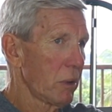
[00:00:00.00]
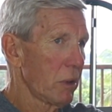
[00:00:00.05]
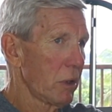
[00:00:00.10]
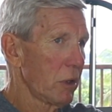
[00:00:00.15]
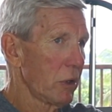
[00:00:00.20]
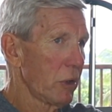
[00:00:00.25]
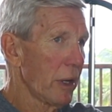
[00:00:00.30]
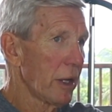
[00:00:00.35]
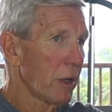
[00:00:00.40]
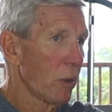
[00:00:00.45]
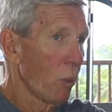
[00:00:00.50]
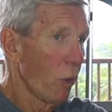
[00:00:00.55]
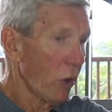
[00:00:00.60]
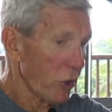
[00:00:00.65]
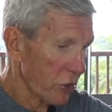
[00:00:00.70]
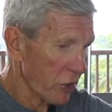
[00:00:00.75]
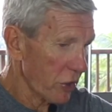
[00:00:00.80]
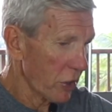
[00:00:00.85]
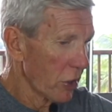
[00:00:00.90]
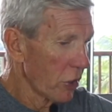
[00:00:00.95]
You had a
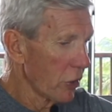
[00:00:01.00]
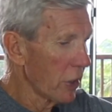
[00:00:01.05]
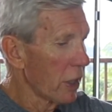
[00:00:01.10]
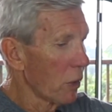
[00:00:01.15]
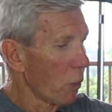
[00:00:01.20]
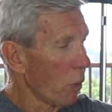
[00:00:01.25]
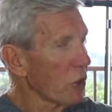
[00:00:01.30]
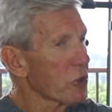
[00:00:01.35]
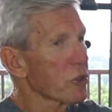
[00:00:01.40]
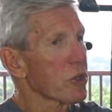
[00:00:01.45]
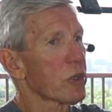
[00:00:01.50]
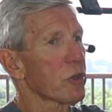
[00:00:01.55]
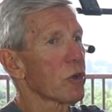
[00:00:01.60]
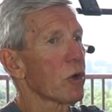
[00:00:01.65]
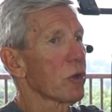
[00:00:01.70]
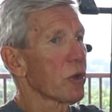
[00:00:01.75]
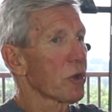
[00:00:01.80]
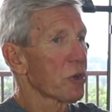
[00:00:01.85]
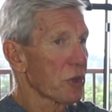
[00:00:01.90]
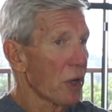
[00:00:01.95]
watch that
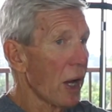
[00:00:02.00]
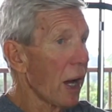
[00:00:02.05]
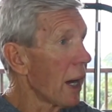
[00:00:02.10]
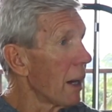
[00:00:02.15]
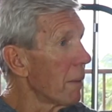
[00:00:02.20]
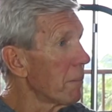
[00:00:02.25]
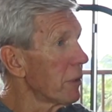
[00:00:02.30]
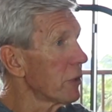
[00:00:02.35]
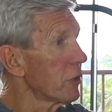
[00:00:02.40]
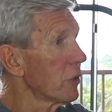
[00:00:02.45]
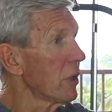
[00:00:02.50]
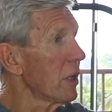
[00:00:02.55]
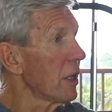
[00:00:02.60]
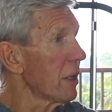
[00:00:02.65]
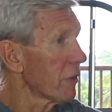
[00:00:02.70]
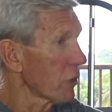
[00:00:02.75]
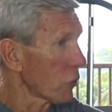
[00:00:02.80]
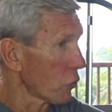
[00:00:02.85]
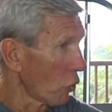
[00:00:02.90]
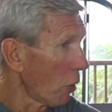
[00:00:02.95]
told the time, but you didn't
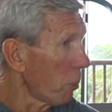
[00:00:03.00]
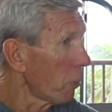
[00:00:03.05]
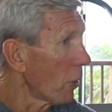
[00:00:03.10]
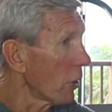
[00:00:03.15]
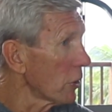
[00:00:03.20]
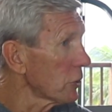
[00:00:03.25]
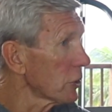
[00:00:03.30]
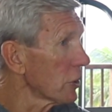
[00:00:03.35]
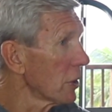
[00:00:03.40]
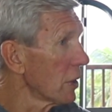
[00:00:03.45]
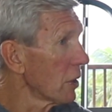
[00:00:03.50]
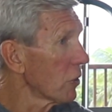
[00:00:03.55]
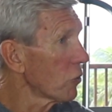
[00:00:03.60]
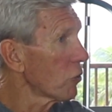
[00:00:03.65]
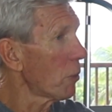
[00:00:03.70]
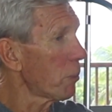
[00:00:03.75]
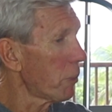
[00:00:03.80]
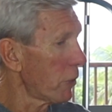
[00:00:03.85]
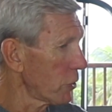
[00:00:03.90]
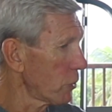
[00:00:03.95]
have a stopwatch.
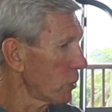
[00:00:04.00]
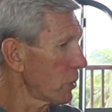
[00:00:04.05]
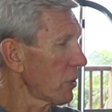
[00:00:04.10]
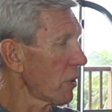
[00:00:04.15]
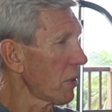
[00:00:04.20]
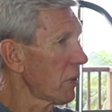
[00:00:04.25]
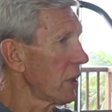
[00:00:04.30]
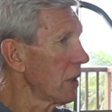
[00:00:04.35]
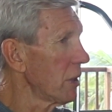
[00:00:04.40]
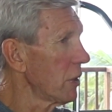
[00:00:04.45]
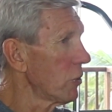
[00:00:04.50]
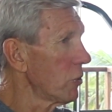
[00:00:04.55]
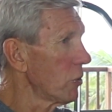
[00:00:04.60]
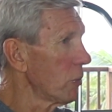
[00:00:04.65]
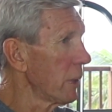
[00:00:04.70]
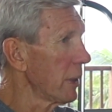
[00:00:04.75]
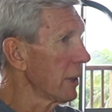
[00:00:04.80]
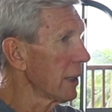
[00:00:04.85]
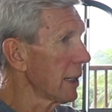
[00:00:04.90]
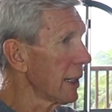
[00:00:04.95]
Stopwatch was a thing that
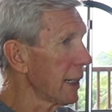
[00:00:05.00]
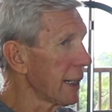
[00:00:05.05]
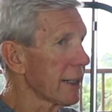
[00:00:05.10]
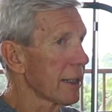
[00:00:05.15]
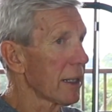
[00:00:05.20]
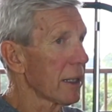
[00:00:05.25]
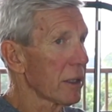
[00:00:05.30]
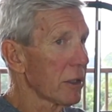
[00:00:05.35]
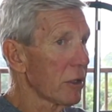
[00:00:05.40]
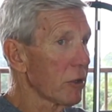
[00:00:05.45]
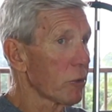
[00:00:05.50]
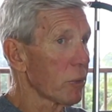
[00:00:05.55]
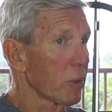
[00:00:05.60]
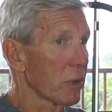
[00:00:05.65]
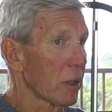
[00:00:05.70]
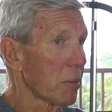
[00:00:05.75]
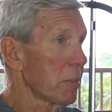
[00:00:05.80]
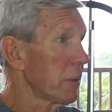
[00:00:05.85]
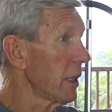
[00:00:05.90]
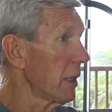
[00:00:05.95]
you went click like this
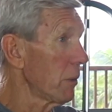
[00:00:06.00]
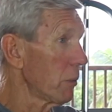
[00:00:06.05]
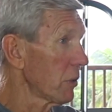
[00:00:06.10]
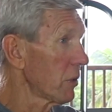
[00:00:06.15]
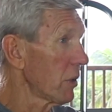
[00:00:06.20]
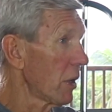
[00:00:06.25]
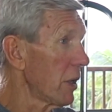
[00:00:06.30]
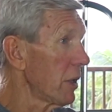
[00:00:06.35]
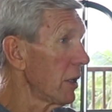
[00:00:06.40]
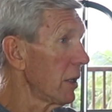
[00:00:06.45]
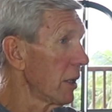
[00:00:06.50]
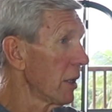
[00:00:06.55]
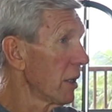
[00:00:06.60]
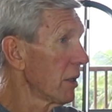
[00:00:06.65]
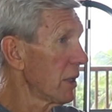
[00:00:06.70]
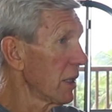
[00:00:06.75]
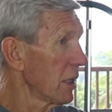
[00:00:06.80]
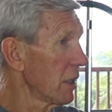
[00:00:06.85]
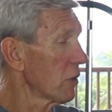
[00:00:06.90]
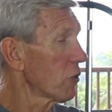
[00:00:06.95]
with. I mean, that was the only
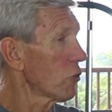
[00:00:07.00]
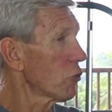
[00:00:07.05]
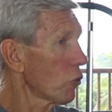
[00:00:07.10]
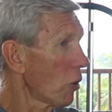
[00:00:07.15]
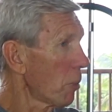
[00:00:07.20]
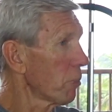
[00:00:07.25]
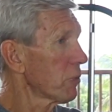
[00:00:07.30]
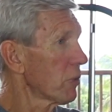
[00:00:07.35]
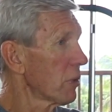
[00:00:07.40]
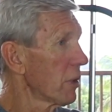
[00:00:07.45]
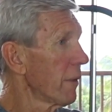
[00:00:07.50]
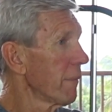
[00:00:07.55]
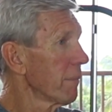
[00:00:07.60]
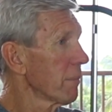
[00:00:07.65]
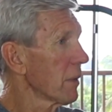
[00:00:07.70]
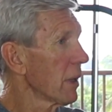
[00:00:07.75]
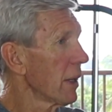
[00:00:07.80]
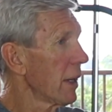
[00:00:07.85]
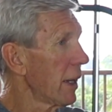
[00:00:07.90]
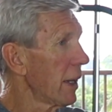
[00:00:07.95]
thing that stopped
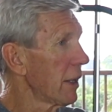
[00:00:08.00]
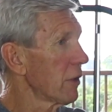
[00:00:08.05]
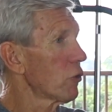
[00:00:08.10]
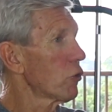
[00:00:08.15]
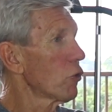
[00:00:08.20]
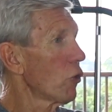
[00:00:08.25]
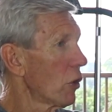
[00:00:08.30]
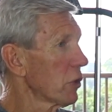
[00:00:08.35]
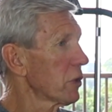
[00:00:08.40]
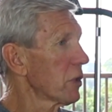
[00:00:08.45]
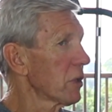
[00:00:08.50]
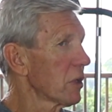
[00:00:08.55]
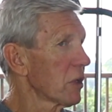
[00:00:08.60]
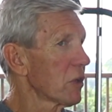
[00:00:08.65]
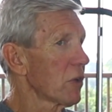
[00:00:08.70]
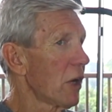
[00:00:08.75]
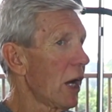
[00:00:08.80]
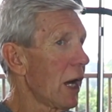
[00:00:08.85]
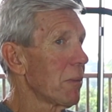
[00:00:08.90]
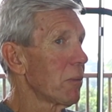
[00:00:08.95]
and started the
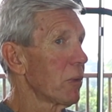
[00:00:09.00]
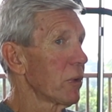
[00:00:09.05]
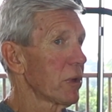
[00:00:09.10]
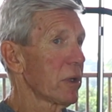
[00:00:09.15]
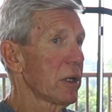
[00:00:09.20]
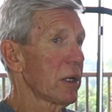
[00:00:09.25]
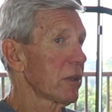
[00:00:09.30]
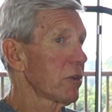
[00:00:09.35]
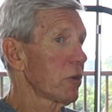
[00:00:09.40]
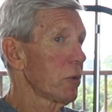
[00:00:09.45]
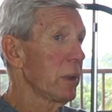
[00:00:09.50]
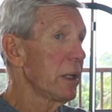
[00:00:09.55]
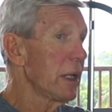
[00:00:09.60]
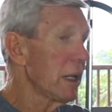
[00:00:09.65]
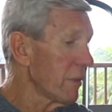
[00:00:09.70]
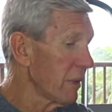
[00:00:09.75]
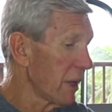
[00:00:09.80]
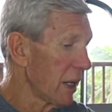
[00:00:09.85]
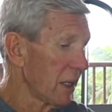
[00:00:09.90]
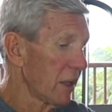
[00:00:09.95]
time or something like that. So we
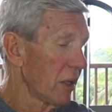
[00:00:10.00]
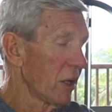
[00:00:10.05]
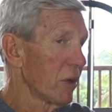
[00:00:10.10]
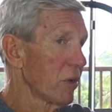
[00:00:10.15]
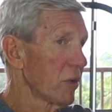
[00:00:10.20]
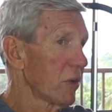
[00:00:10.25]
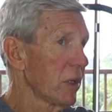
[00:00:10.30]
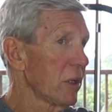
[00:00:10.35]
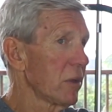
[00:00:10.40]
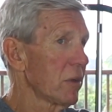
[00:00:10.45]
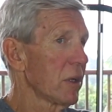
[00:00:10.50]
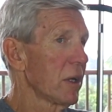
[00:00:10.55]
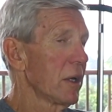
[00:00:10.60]
never had those things.